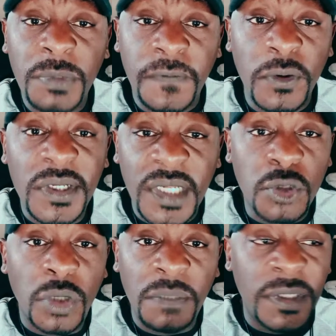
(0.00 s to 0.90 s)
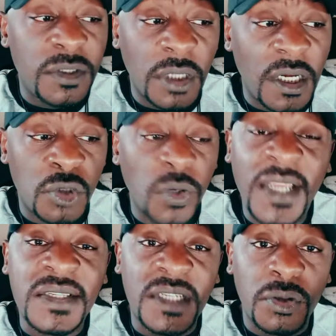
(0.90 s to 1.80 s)
before you decide to
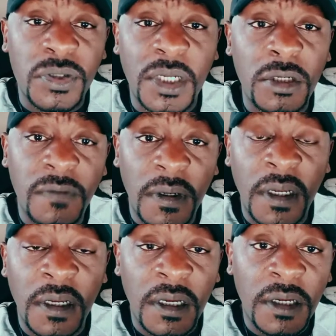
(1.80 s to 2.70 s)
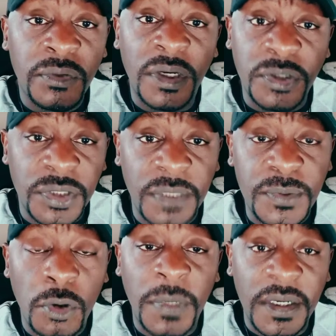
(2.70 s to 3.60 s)
exit those kind of relationships
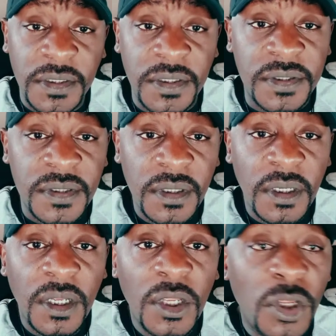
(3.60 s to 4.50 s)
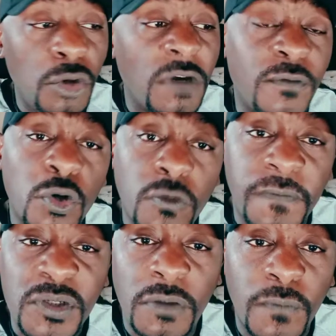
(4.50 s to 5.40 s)
or marriages, you have got to
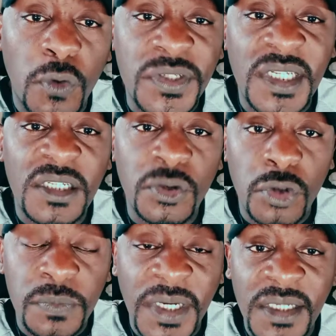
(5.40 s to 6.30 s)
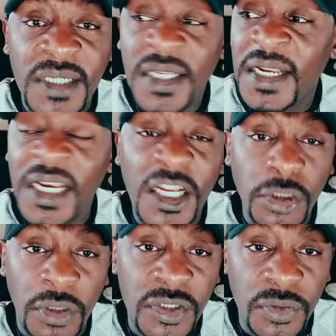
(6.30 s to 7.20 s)
first of all sit in those marriages and learn
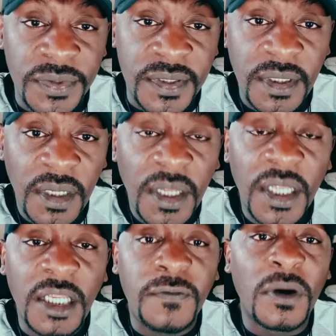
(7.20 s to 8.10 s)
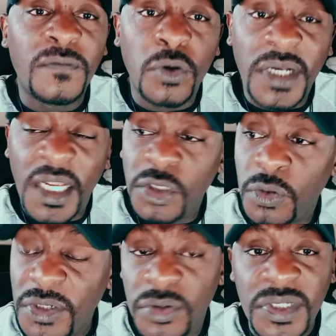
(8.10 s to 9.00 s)
your lessons. If you have not learned your
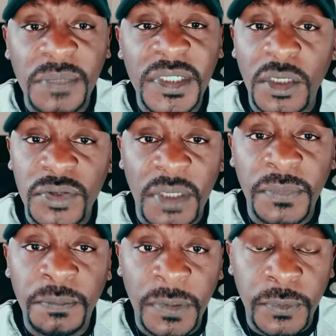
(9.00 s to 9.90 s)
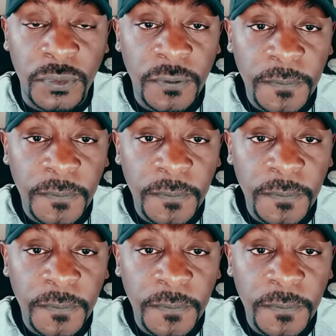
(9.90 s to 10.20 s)
lessons, let me tell you something, people.